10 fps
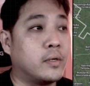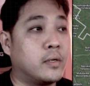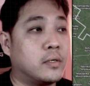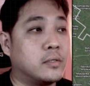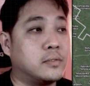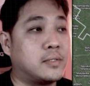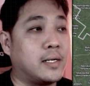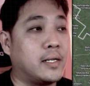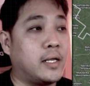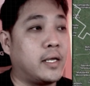
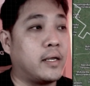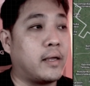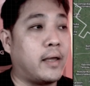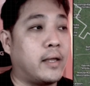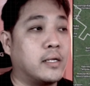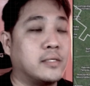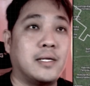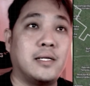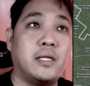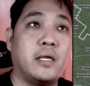
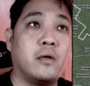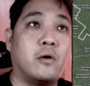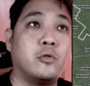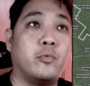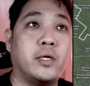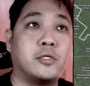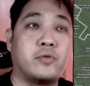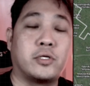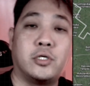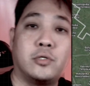Zeline all the way
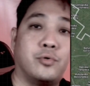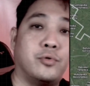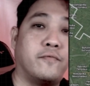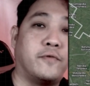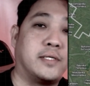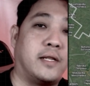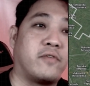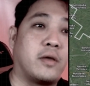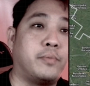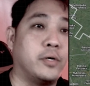stretching to
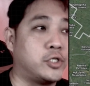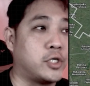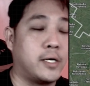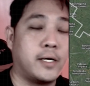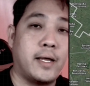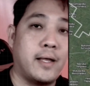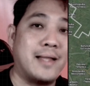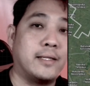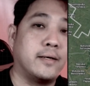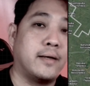Novoselivka, Persia at
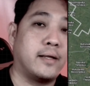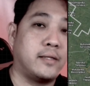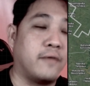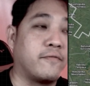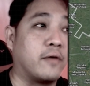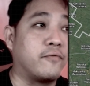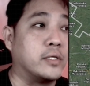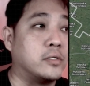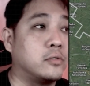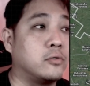the FK
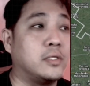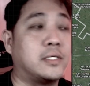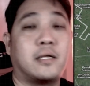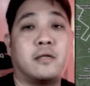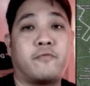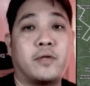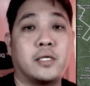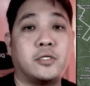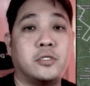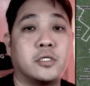front. So these are the frontline
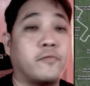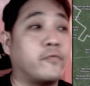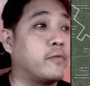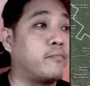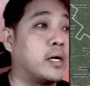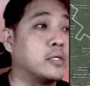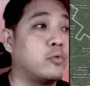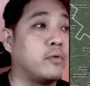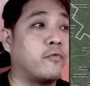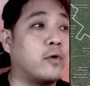changes over the past
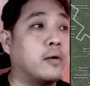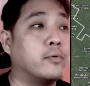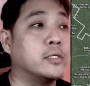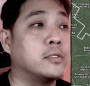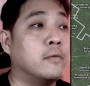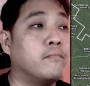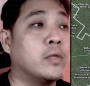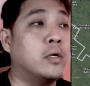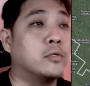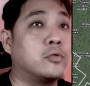24 hours.
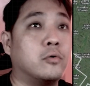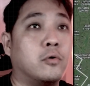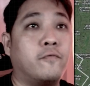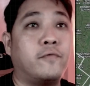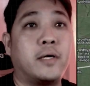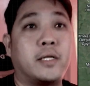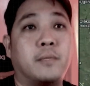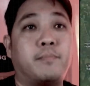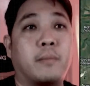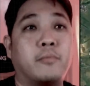So over at the
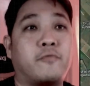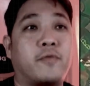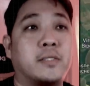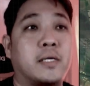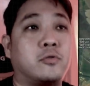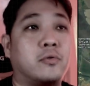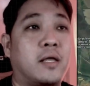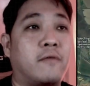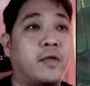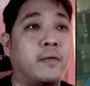Bakhmut front at
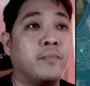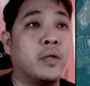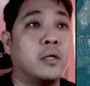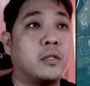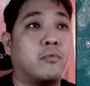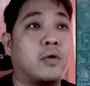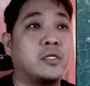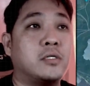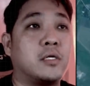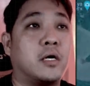Zoneve, the
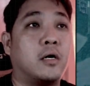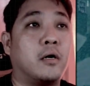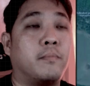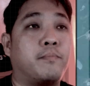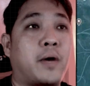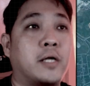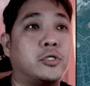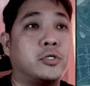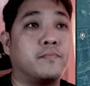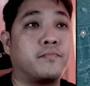Russians
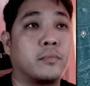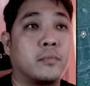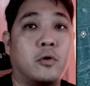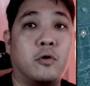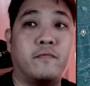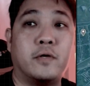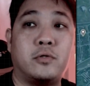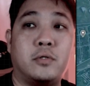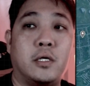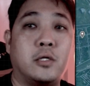punch over
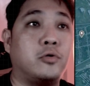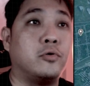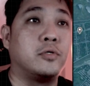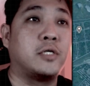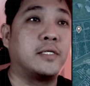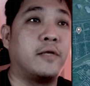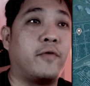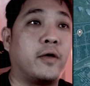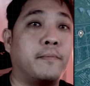into Chasivia